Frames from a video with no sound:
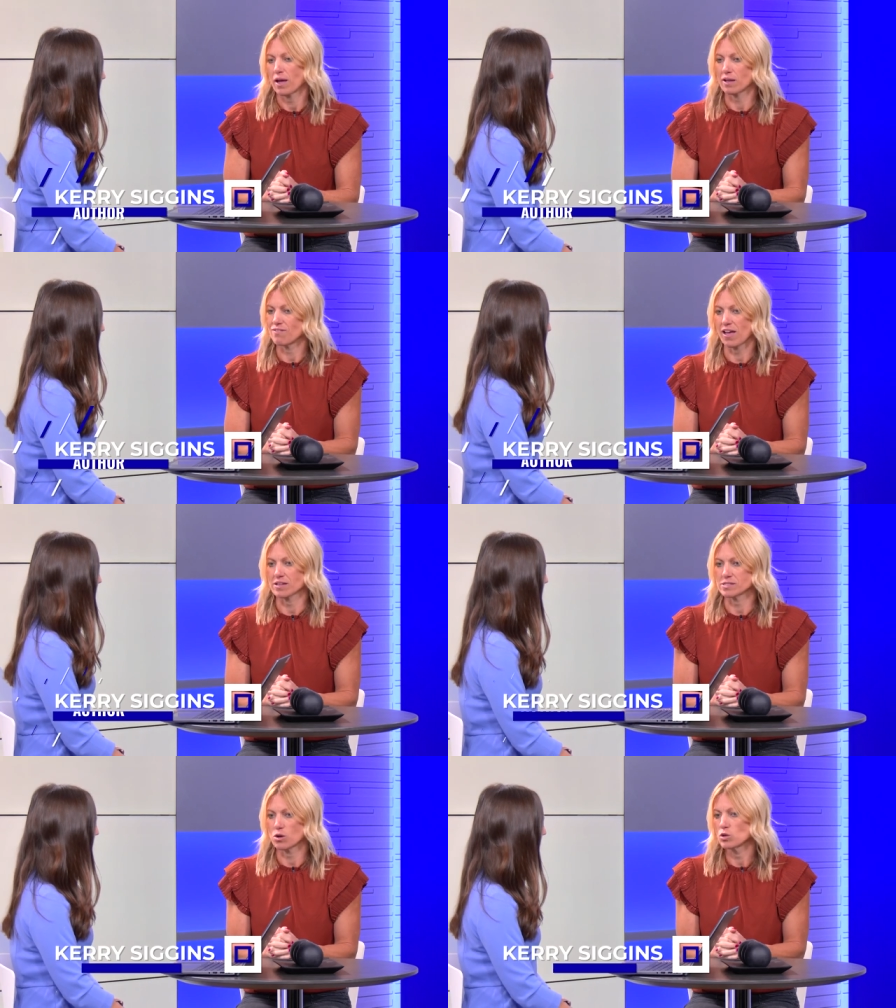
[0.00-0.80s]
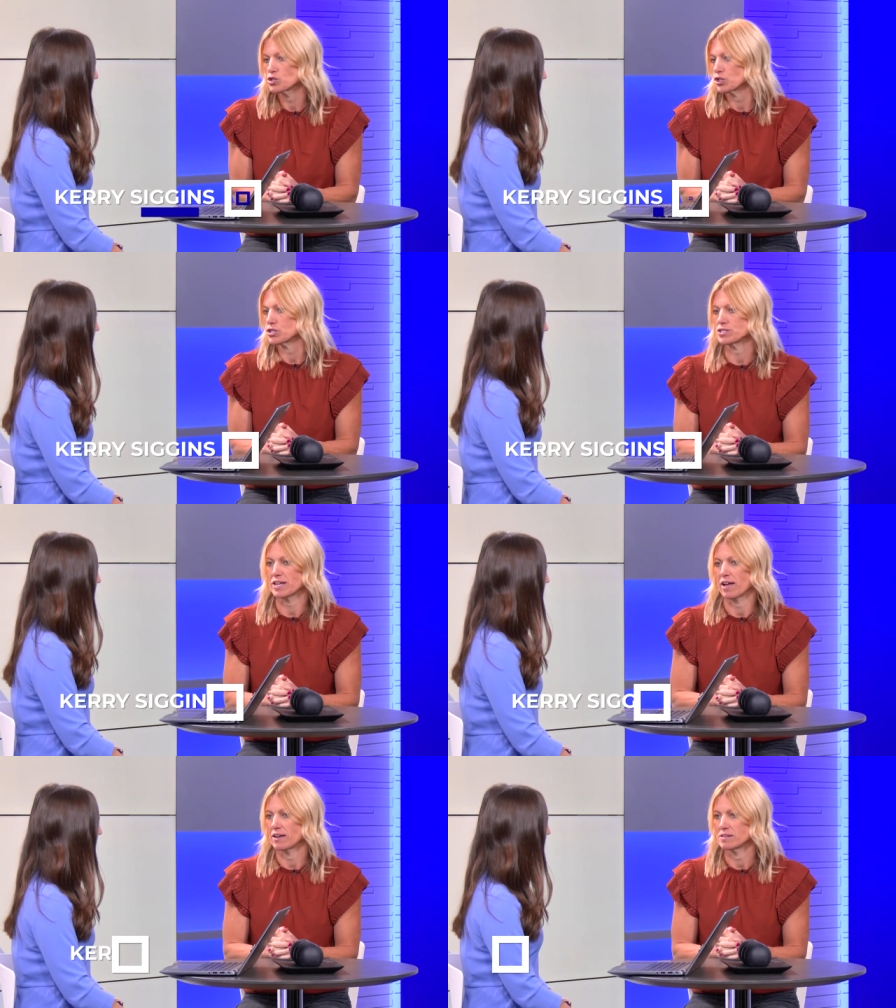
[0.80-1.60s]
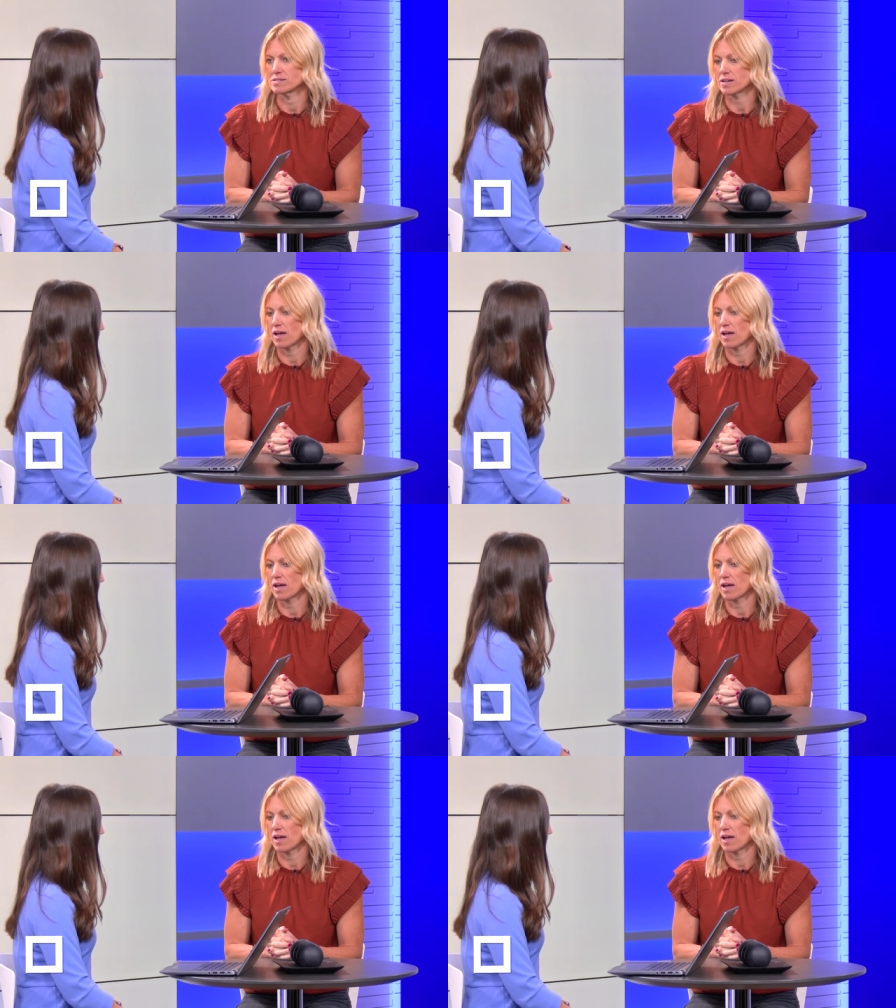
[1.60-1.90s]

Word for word: advance cultures and,